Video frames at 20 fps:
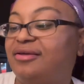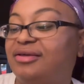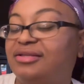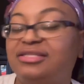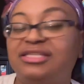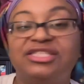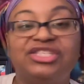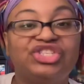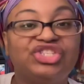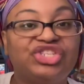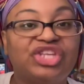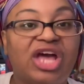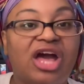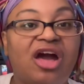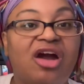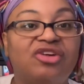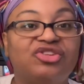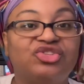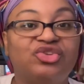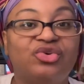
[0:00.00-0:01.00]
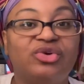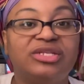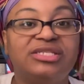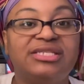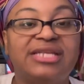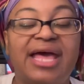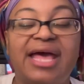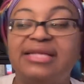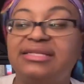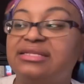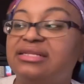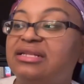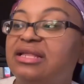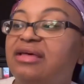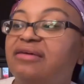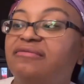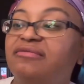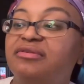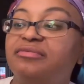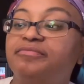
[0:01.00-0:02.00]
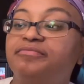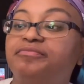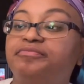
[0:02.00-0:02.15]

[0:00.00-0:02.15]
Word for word: This is a, also a size 11.